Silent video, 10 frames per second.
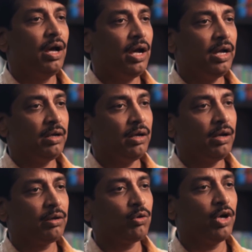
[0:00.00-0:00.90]
and
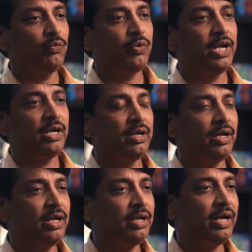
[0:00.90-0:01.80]
are confident
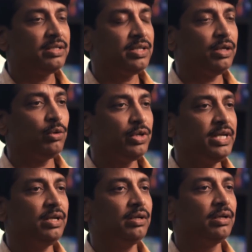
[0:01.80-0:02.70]
in
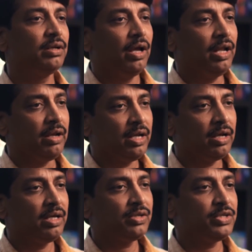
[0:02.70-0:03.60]
executing, in
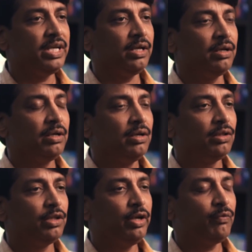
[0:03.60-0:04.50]
recollecting
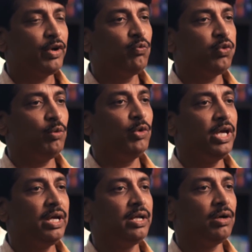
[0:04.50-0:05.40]
the different
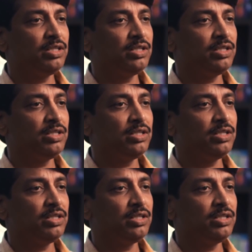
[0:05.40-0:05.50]
formulae in